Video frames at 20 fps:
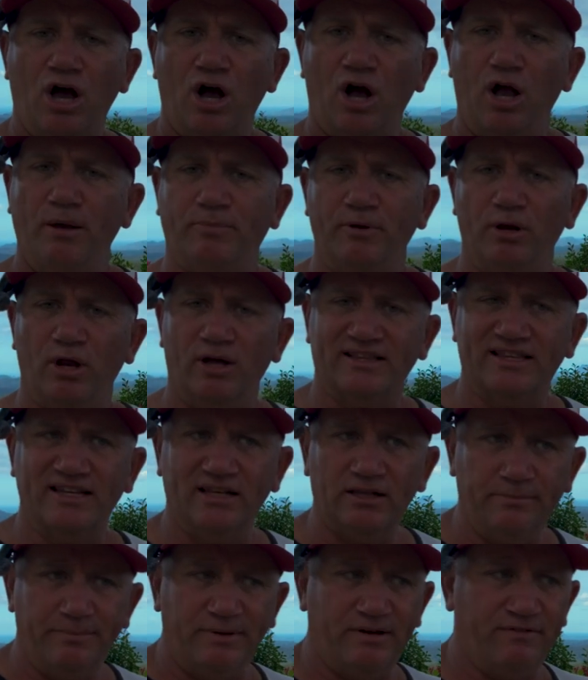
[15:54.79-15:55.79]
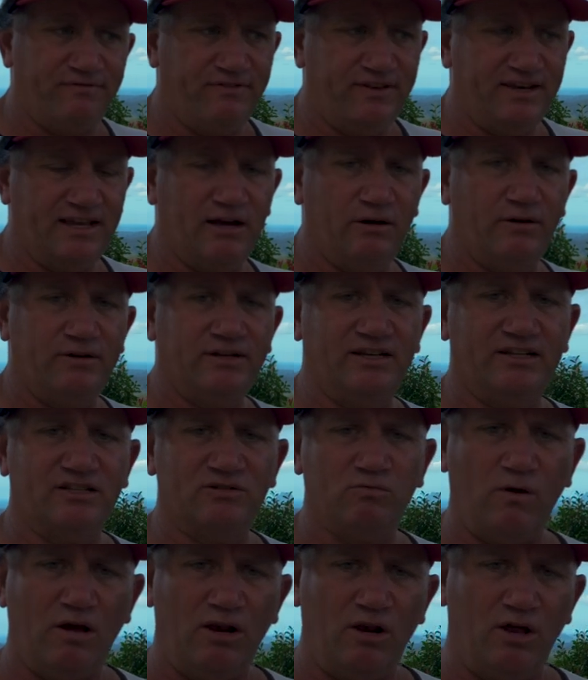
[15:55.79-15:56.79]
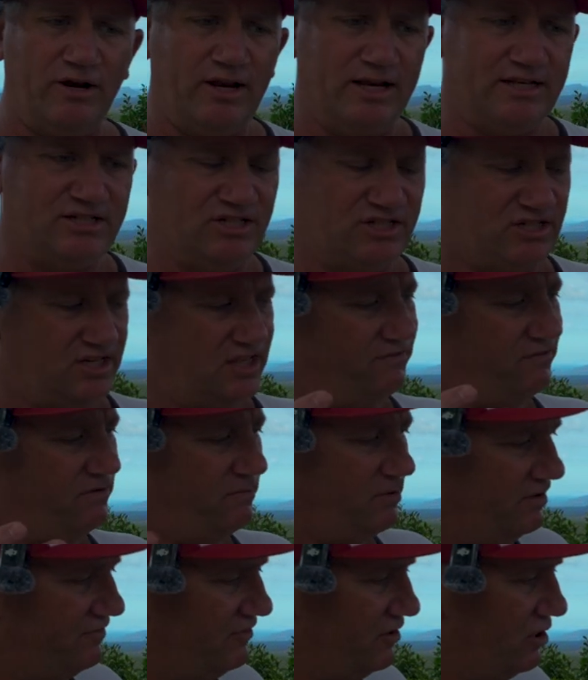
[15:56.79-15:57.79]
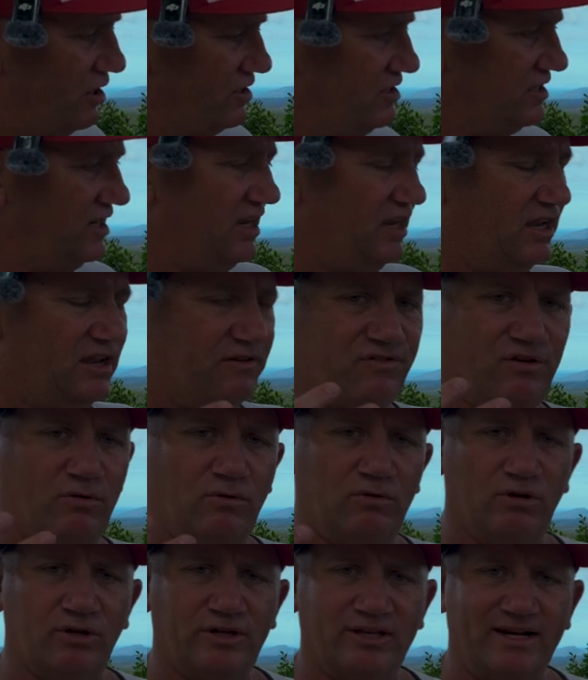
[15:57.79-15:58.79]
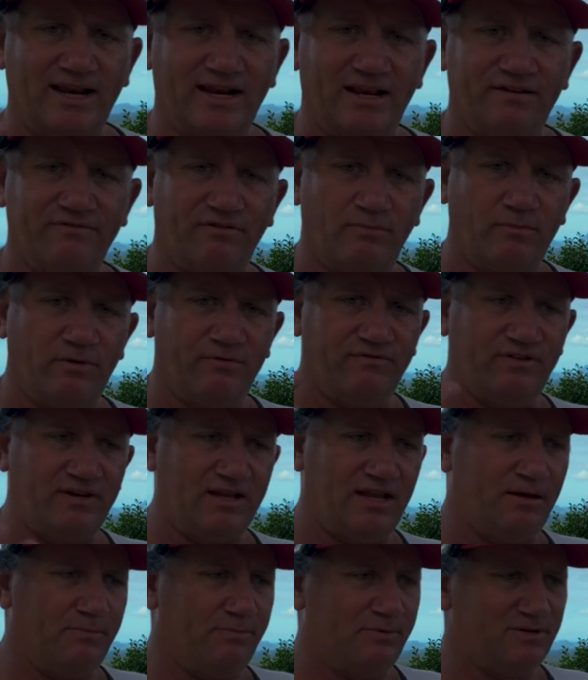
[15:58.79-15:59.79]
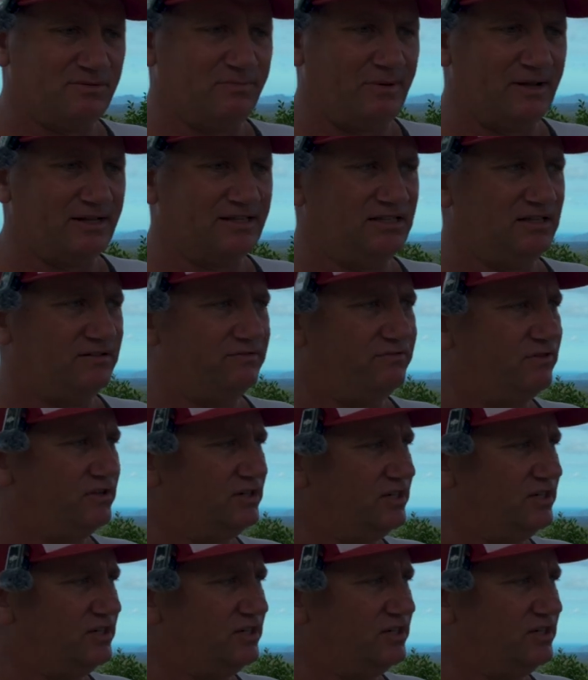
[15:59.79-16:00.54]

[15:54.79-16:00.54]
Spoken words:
Hope you liked the little bit of video I did as well on it, just to give you a bit of an idea if you were looking at it from a video perspective.